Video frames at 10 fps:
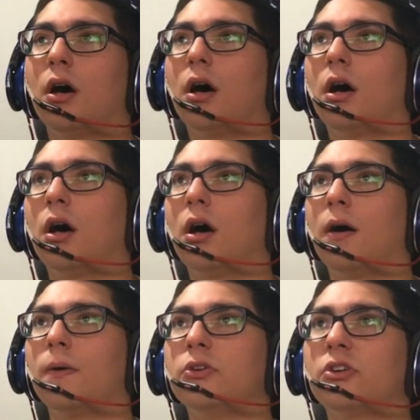
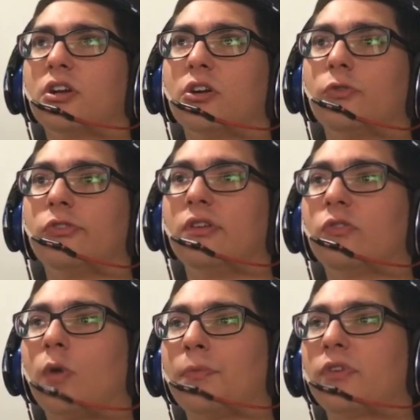uh, you're gonna go to
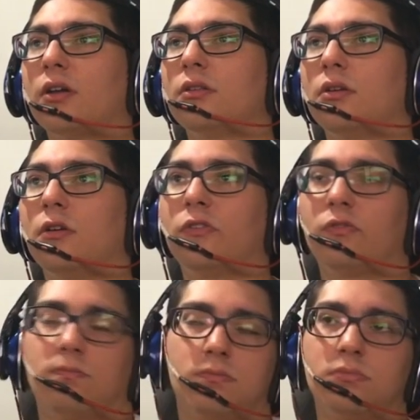this website.
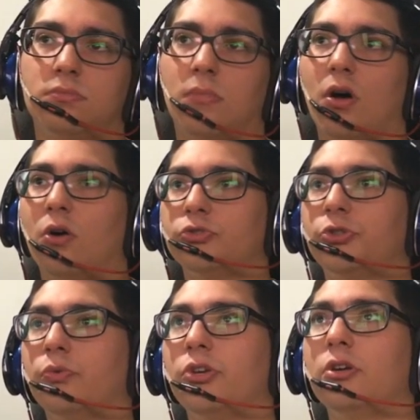It's all shown